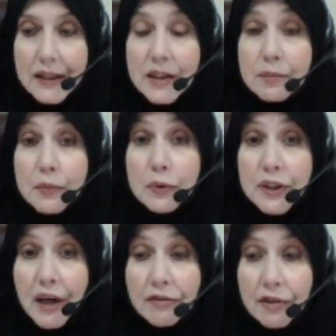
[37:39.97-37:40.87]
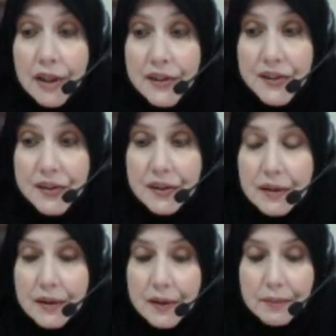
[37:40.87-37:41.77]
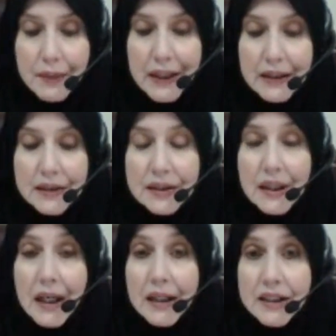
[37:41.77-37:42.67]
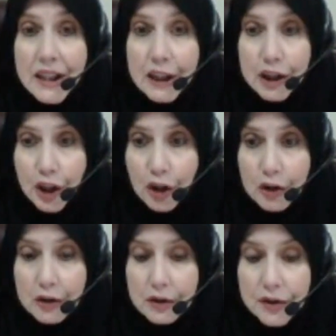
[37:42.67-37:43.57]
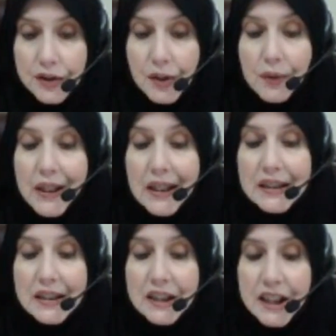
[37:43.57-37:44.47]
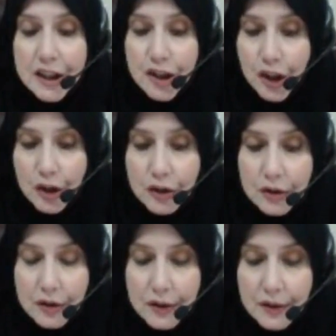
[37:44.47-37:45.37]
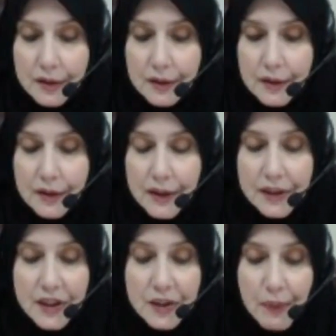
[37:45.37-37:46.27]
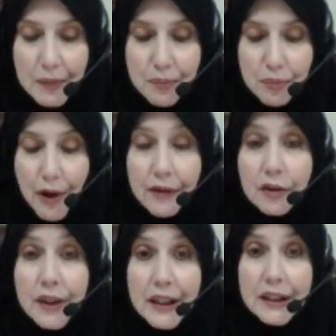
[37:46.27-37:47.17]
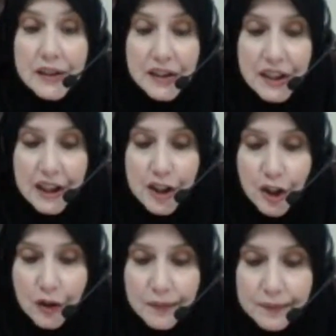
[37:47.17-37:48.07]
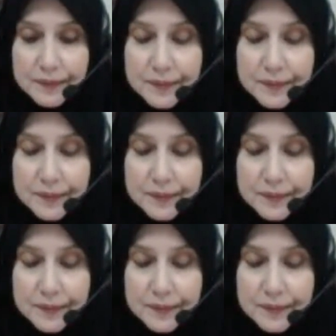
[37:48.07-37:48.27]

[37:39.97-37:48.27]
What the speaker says: and mudarris means a teacher. So he is a teacher. This is my brother, he is a teacher.